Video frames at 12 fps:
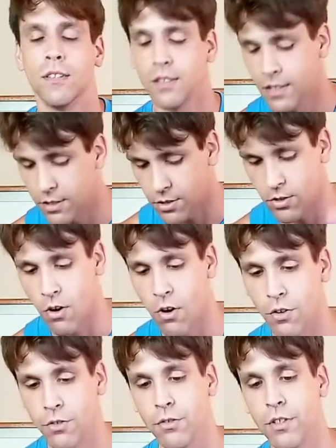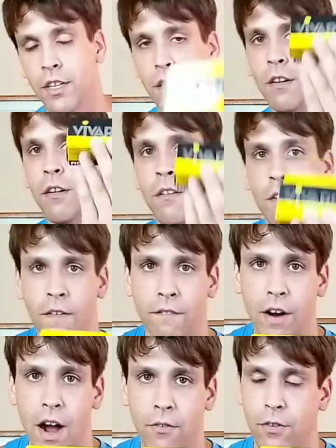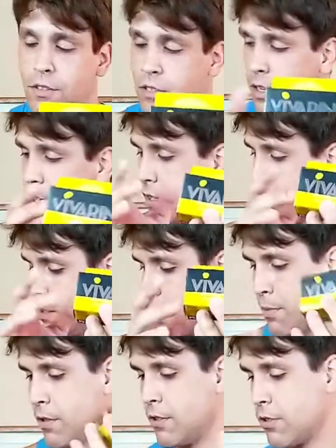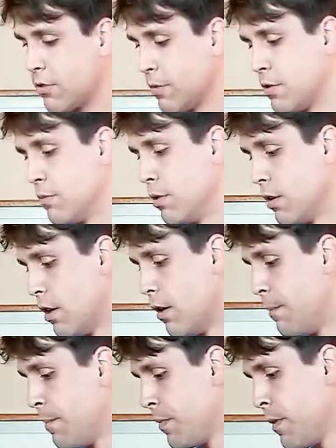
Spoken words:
This is all you need. Vivarins, I'll link these up in the description below.